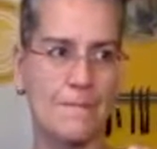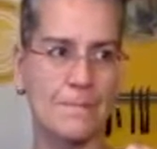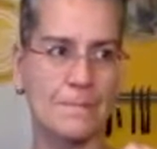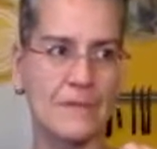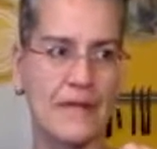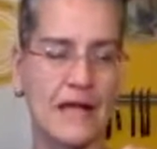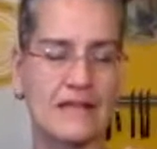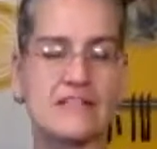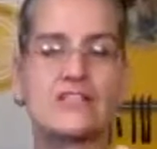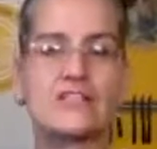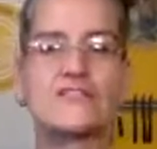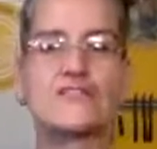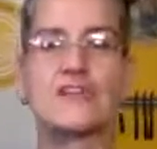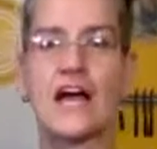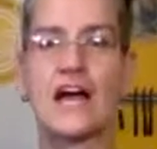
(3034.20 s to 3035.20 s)
has a
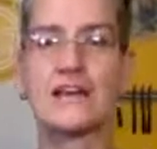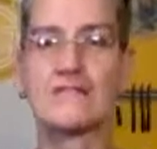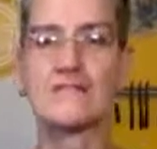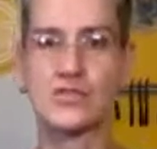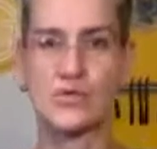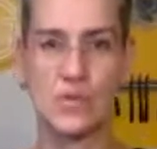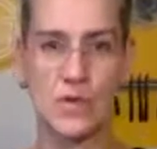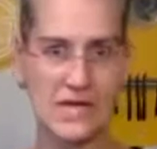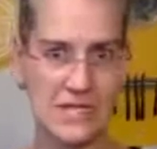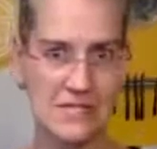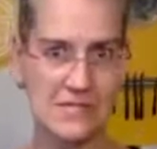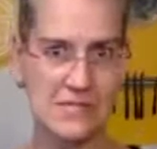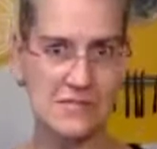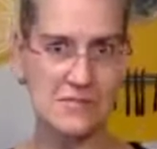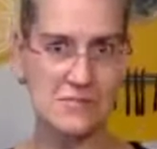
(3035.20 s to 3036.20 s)
different kind of
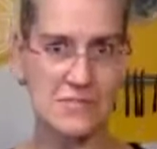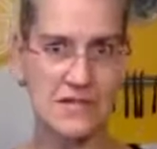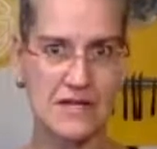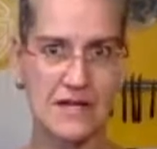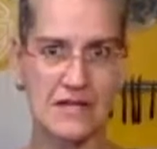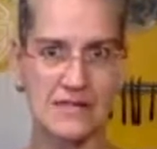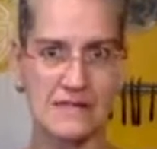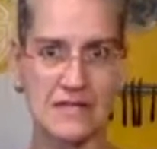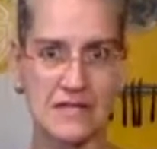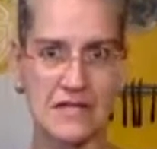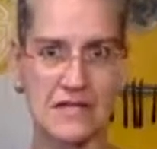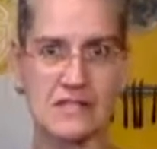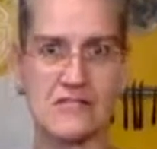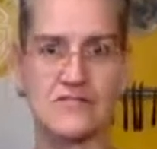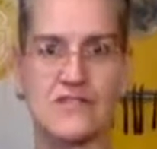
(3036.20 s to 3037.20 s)
sweetness because it
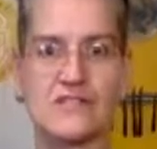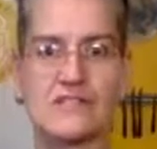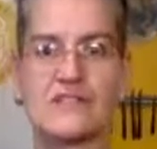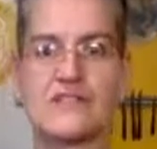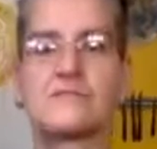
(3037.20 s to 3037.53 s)
is viscous,